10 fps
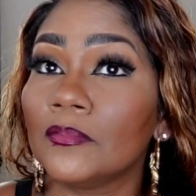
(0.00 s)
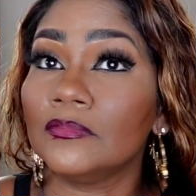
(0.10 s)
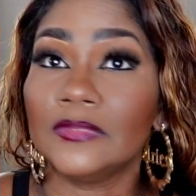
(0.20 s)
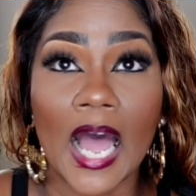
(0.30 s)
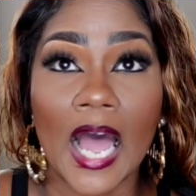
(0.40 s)

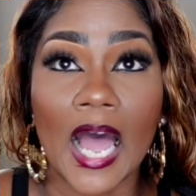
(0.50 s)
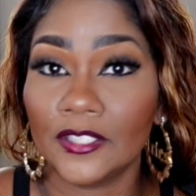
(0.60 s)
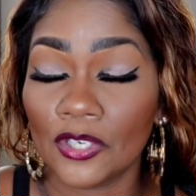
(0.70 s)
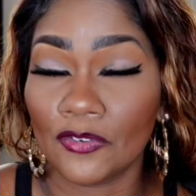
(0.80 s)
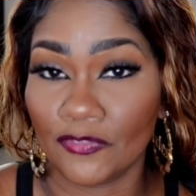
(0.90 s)

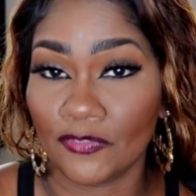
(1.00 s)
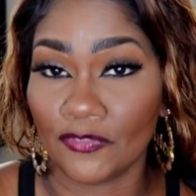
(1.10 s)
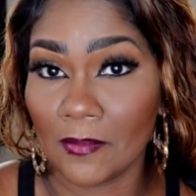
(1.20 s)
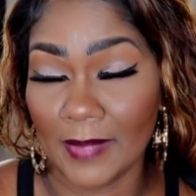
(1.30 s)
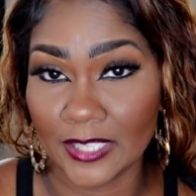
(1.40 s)
knowledge
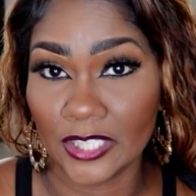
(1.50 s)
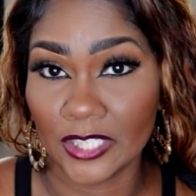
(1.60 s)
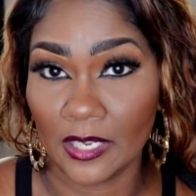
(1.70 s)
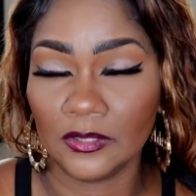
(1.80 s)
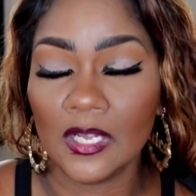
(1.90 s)
from my
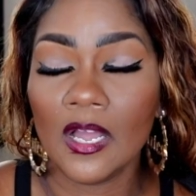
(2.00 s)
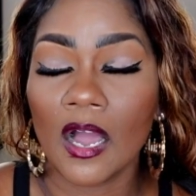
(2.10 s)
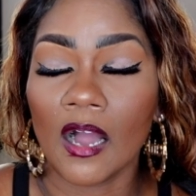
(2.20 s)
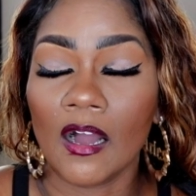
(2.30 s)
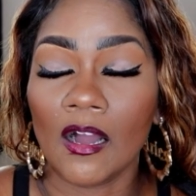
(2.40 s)
channel.
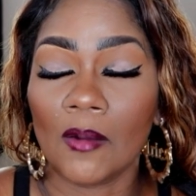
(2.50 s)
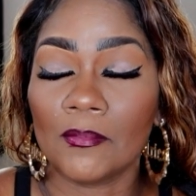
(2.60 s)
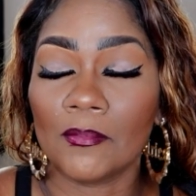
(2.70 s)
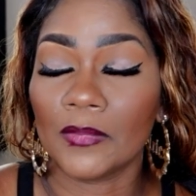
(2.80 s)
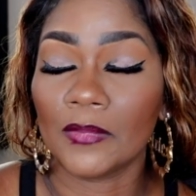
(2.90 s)

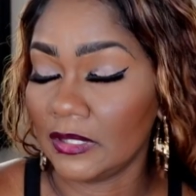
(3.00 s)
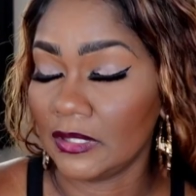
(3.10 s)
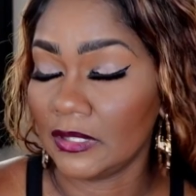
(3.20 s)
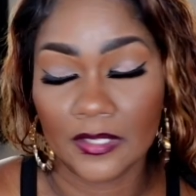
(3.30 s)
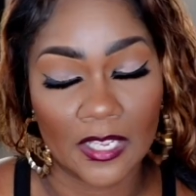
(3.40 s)

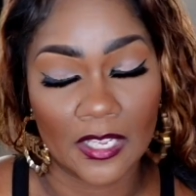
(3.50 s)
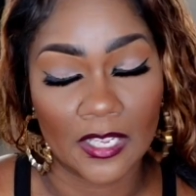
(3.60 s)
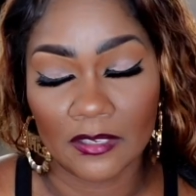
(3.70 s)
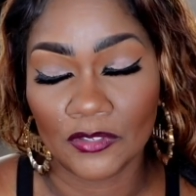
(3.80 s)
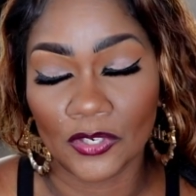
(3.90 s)
It is
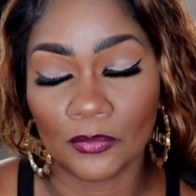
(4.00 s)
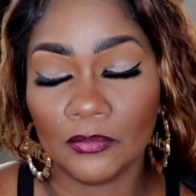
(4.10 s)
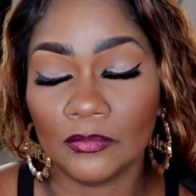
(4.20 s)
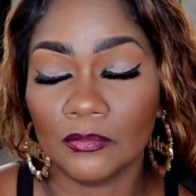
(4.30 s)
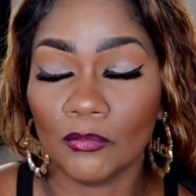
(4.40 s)
a
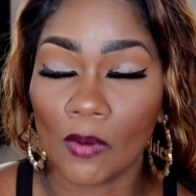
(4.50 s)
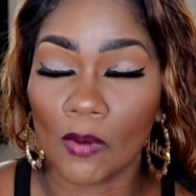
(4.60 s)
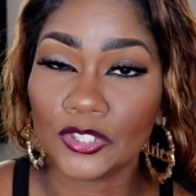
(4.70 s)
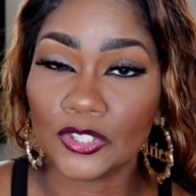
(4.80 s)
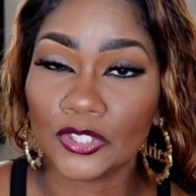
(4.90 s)
more
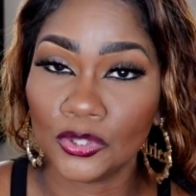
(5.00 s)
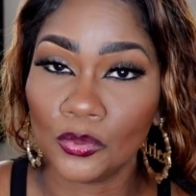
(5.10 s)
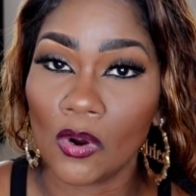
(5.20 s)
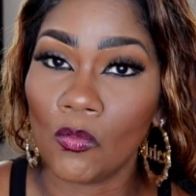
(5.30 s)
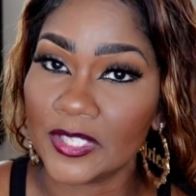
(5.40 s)

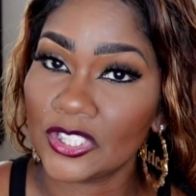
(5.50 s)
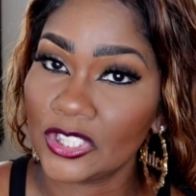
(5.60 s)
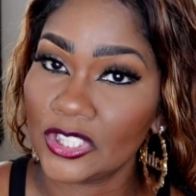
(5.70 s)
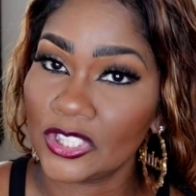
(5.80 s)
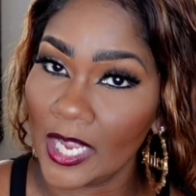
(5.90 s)
mature woman's
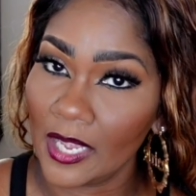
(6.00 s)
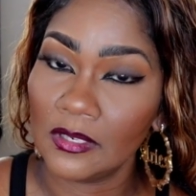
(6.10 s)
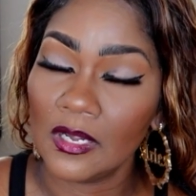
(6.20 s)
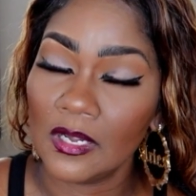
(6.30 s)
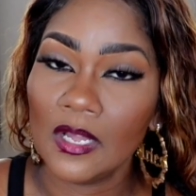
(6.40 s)

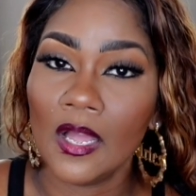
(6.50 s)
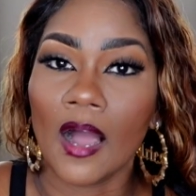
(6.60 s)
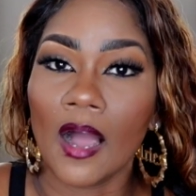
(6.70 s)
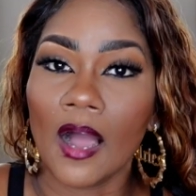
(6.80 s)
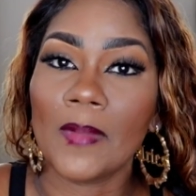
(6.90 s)
channel.
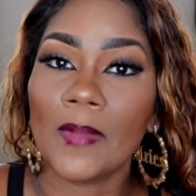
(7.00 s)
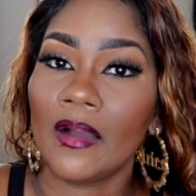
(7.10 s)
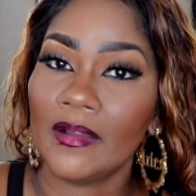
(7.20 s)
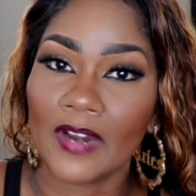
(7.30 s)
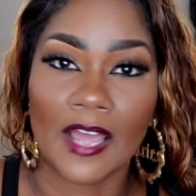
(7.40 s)

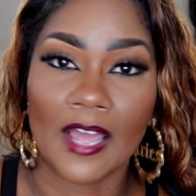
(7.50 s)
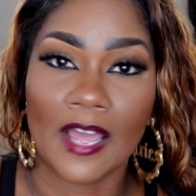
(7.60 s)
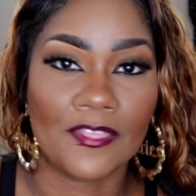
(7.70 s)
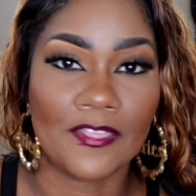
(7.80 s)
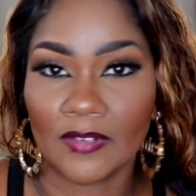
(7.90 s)
However, I think
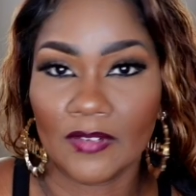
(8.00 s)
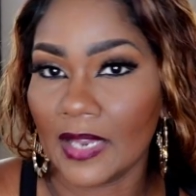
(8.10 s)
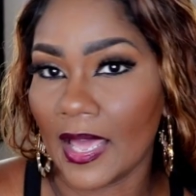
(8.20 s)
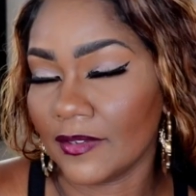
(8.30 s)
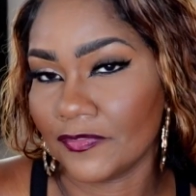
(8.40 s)
I have a
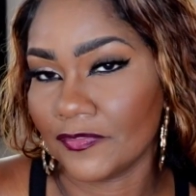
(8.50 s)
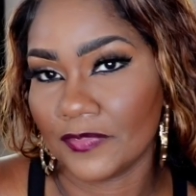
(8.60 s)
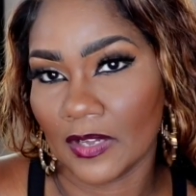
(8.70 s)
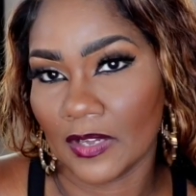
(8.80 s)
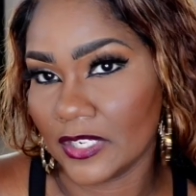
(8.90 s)
lot
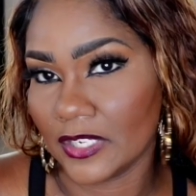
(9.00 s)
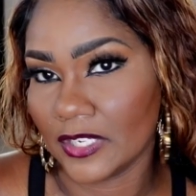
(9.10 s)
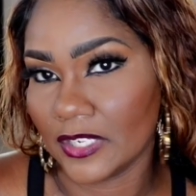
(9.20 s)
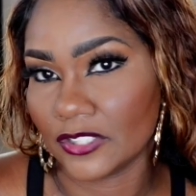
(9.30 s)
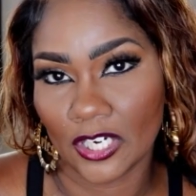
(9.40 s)
of things to
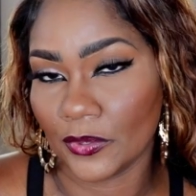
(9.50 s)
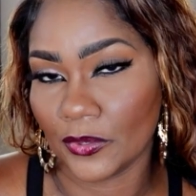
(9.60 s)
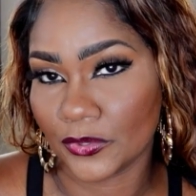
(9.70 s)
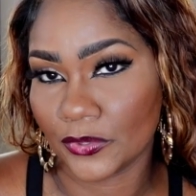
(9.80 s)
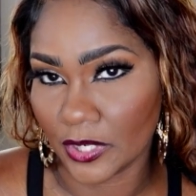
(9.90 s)
share with those
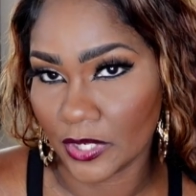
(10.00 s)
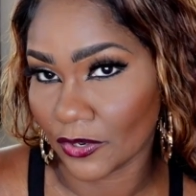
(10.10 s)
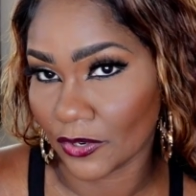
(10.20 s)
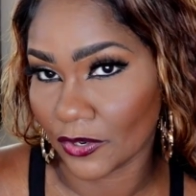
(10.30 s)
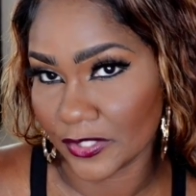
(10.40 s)
who are
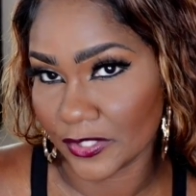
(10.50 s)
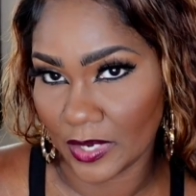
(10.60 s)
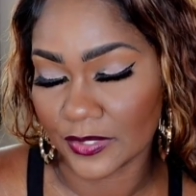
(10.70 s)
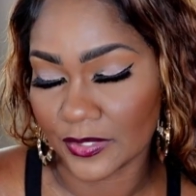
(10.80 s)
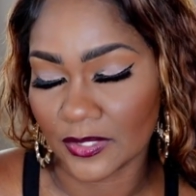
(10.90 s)
younger as
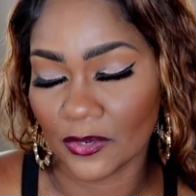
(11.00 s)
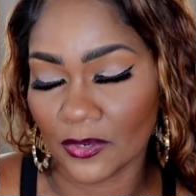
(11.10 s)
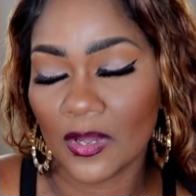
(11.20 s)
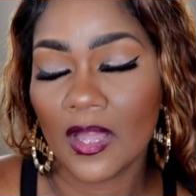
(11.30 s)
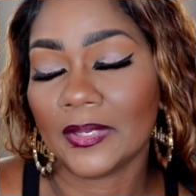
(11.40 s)
well. So
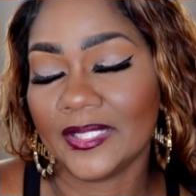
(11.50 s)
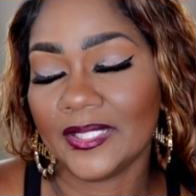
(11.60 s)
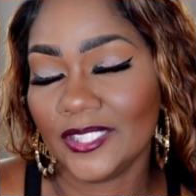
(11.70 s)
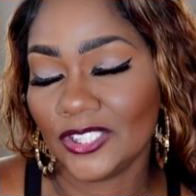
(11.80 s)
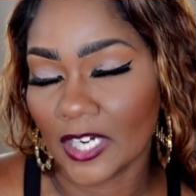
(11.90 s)

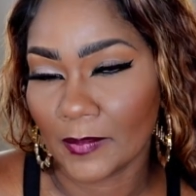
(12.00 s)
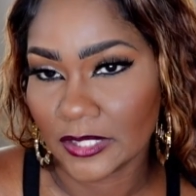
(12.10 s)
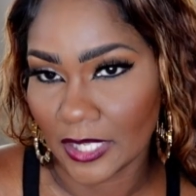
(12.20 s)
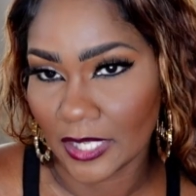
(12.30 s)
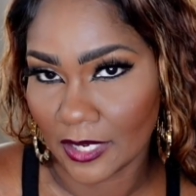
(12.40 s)
please share my
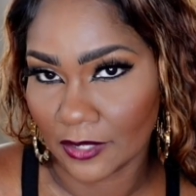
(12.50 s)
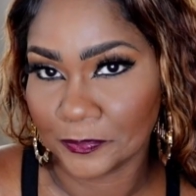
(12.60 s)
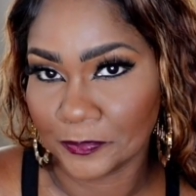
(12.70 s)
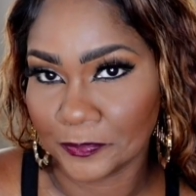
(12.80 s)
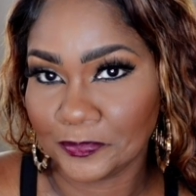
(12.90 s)
channel.
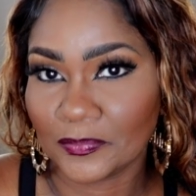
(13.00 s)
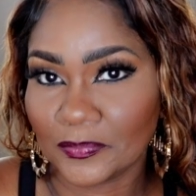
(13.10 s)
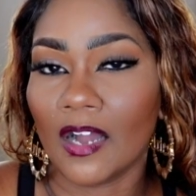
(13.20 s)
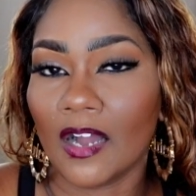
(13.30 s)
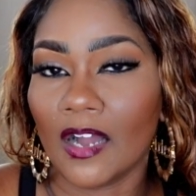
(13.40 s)

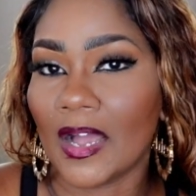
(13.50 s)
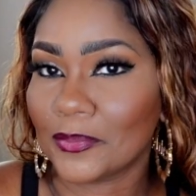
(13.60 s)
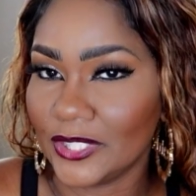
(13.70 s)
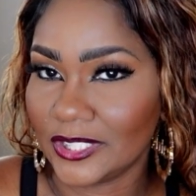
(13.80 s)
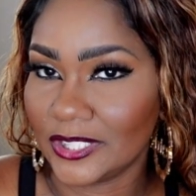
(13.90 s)
I would
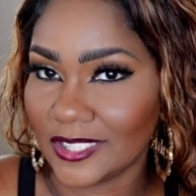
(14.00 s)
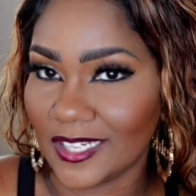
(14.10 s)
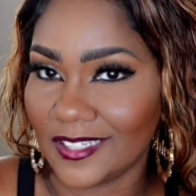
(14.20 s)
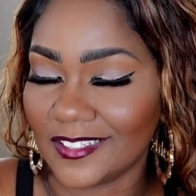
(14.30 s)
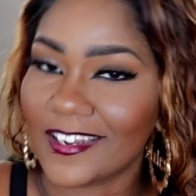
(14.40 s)

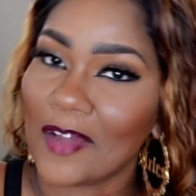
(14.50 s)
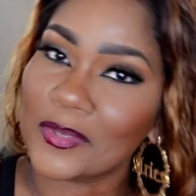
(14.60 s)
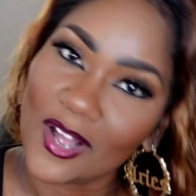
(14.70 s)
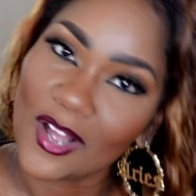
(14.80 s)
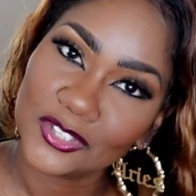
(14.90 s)
appreciate it, and I will
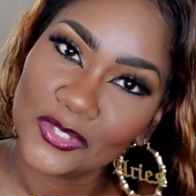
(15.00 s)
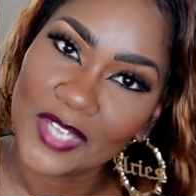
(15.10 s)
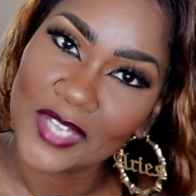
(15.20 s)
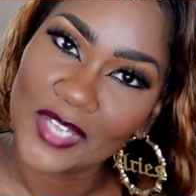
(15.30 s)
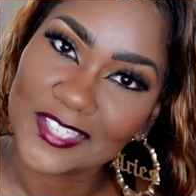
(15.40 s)
talk to you
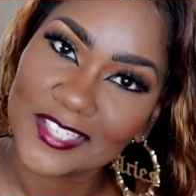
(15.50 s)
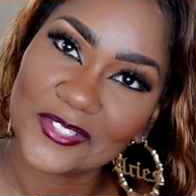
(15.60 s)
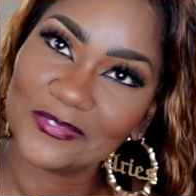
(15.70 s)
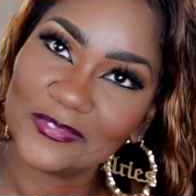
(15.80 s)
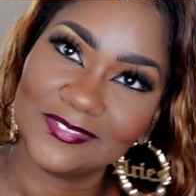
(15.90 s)
guys soon.